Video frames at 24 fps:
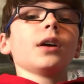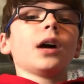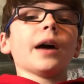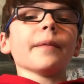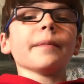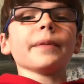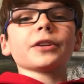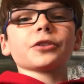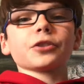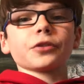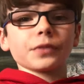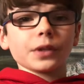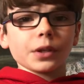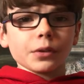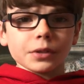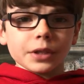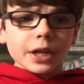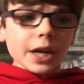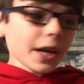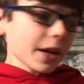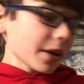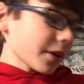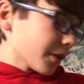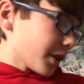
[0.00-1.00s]
I'm not sure if they were
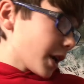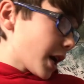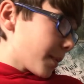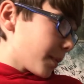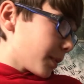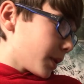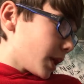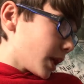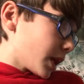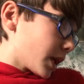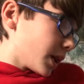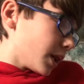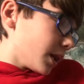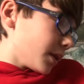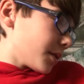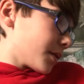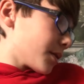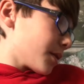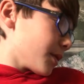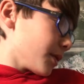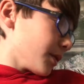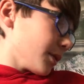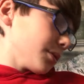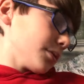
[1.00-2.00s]
dating or not, but they
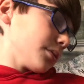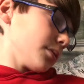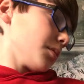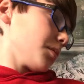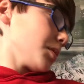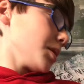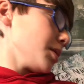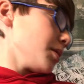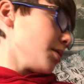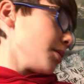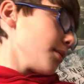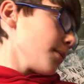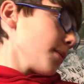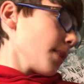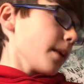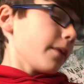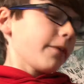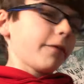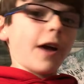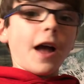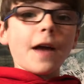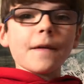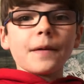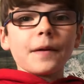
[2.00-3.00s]
kissed. So, I mean,
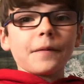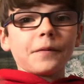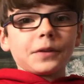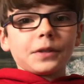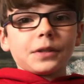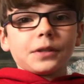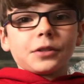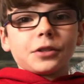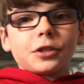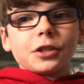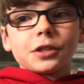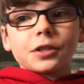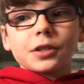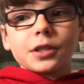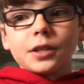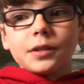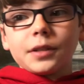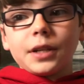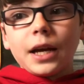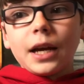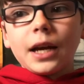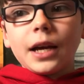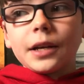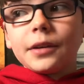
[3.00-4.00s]
five episodes. She
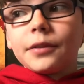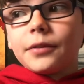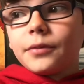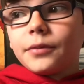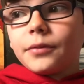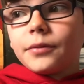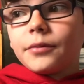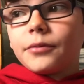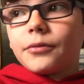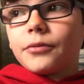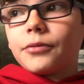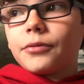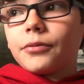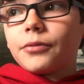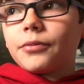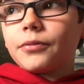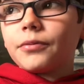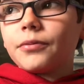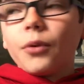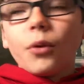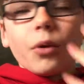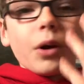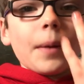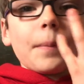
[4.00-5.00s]
died
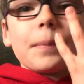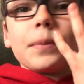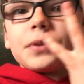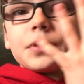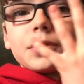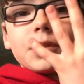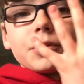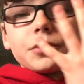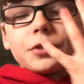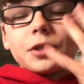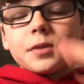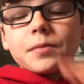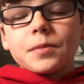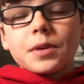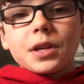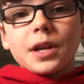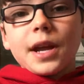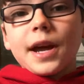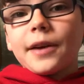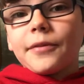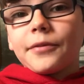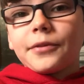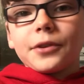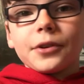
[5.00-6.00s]
four episodes, I mean,
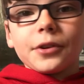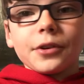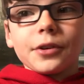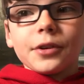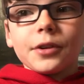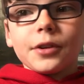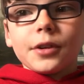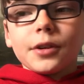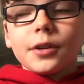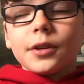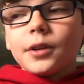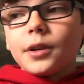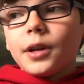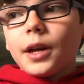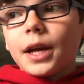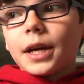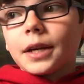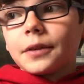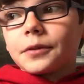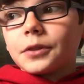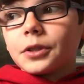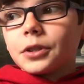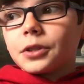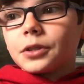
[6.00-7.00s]
after
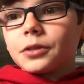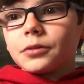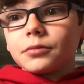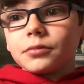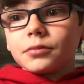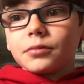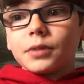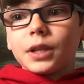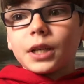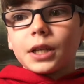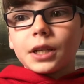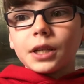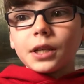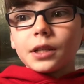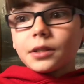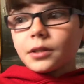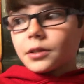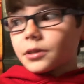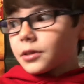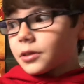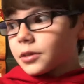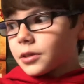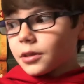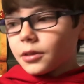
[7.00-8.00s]
after they
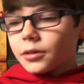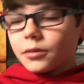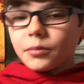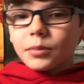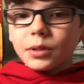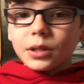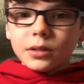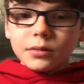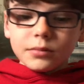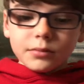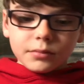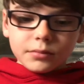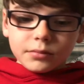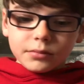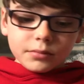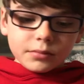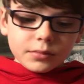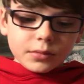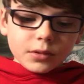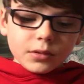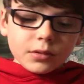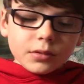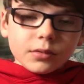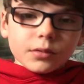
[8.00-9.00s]
kissed. So, but
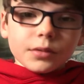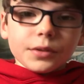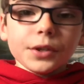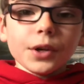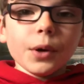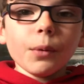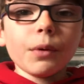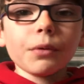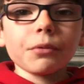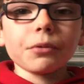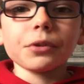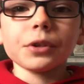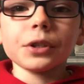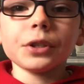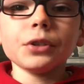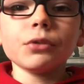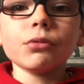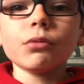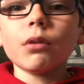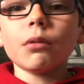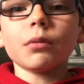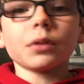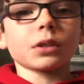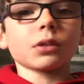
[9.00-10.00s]
no one really
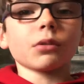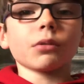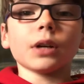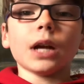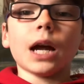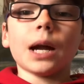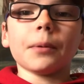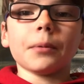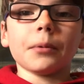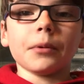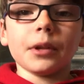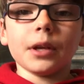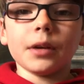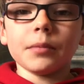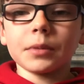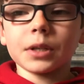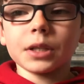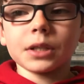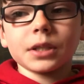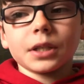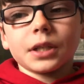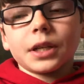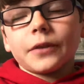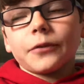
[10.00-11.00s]
knew what was going on with them
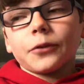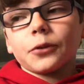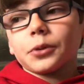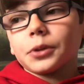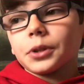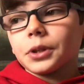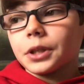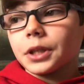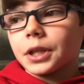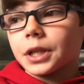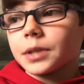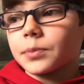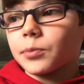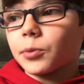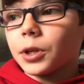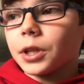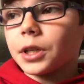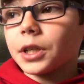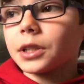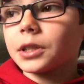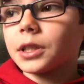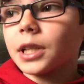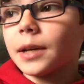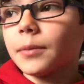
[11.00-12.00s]
because it never really
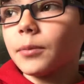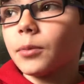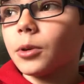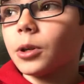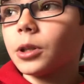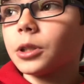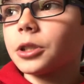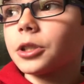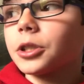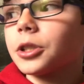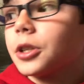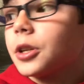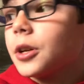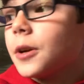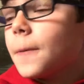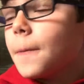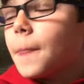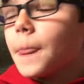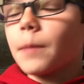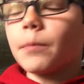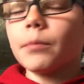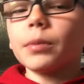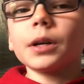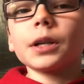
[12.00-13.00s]
explained it that much.
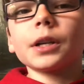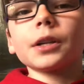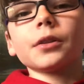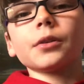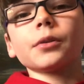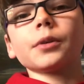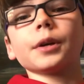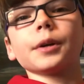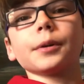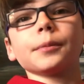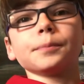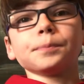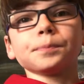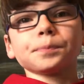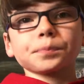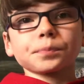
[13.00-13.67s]
But either way,